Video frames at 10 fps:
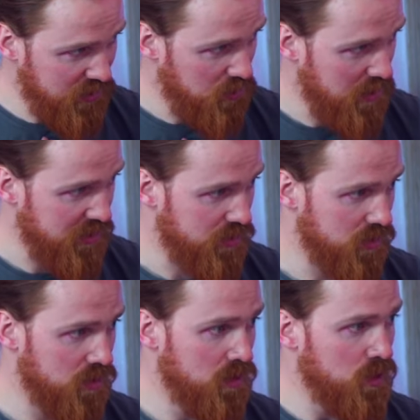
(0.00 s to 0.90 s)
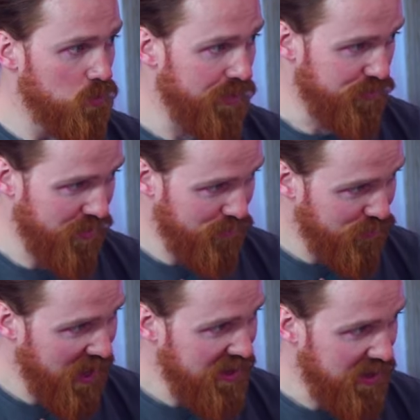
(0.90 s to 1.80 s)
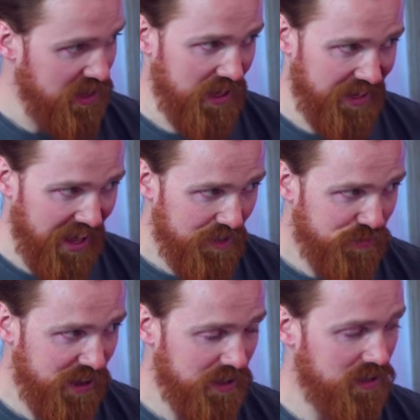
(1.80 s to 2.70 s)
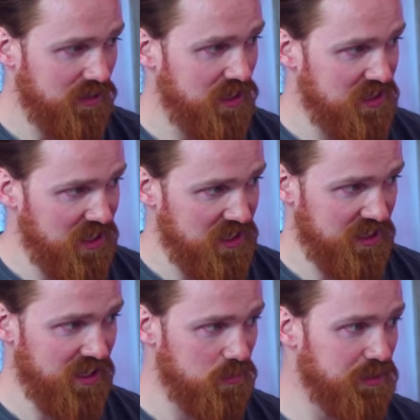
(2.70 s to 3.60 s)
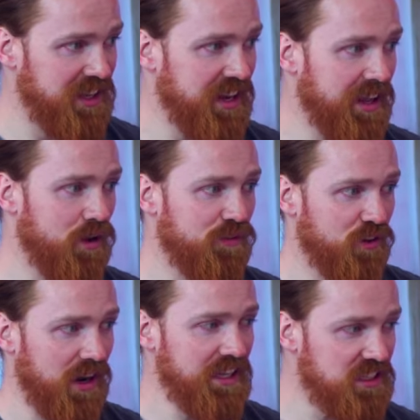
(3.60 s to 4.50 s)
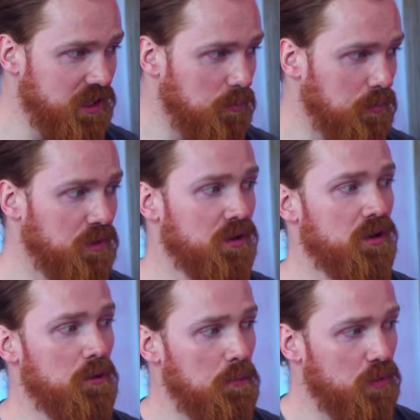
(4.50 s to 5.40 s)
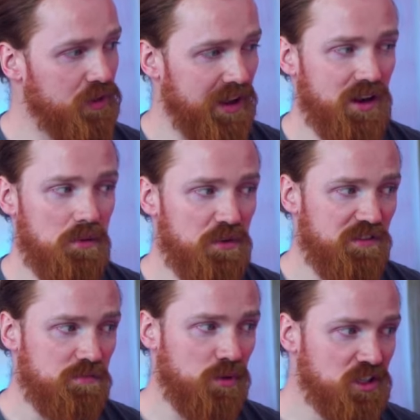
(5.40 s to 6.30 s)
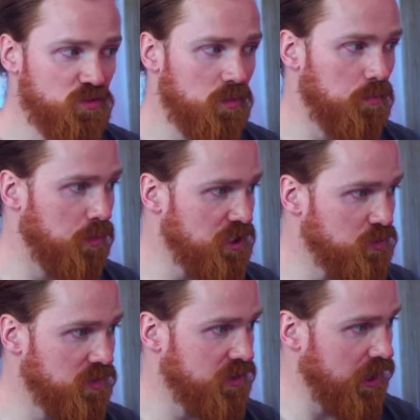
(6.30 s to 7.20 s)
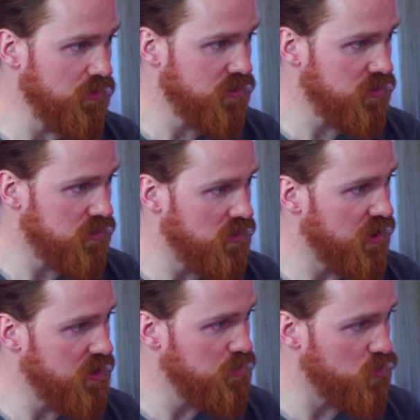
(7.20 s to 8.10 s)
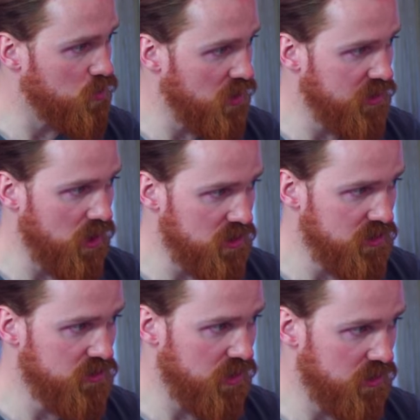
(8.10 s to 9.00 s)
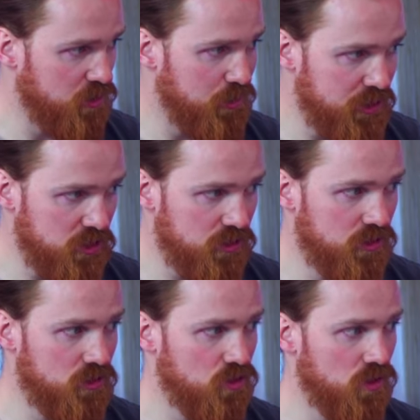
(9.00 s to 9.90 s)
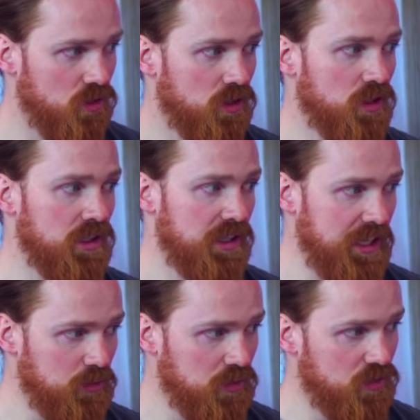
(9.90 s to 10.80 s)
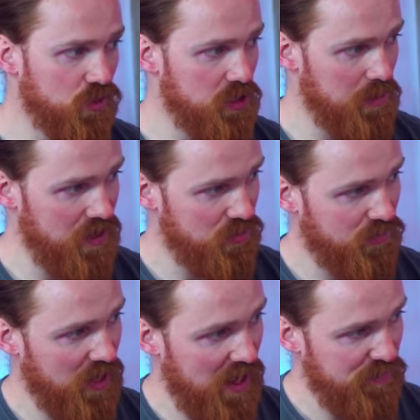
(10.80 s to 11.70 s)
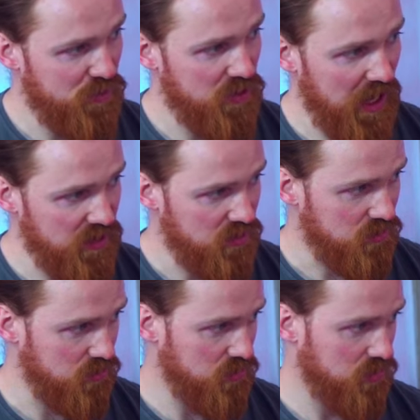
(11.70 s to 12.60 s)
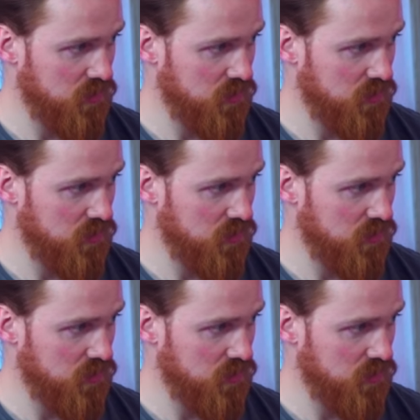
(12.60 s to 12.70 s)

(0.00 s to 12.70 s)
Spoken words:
commander with flying and lifelink that says at the beginning of your end step, put a number of +1/+1 counters on up to one other target creature you control equal to the amount of life you gained this turn.